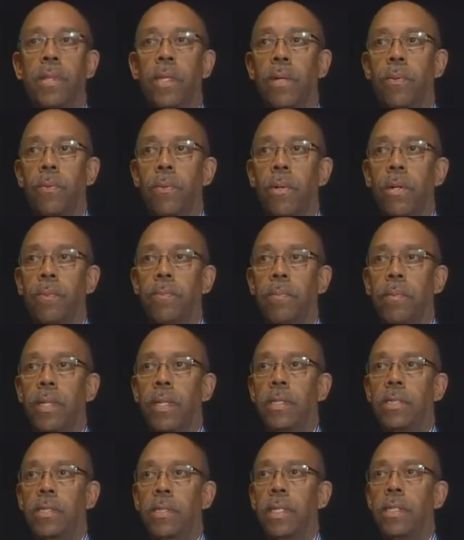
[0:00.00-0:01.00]
that were
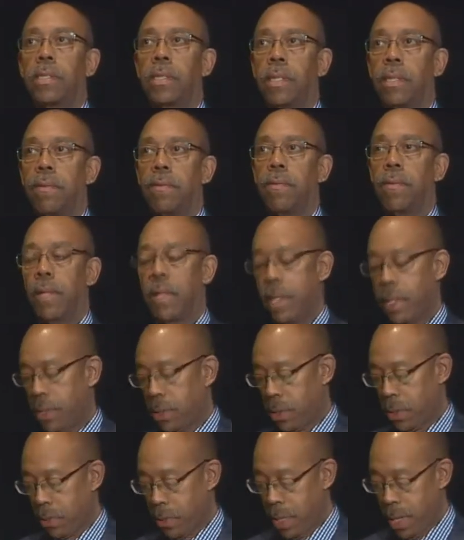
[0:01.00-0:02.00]
uh, sensitive uh,
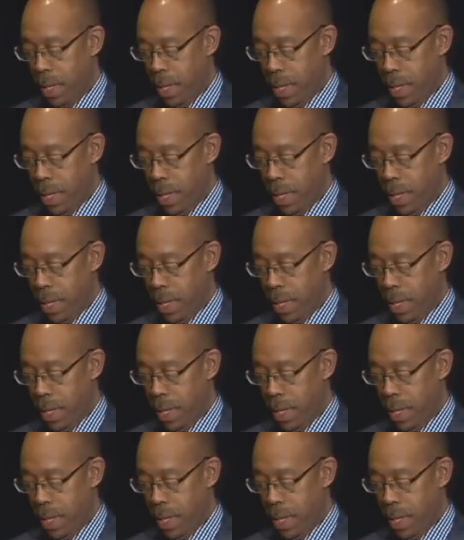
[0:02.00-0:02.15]
to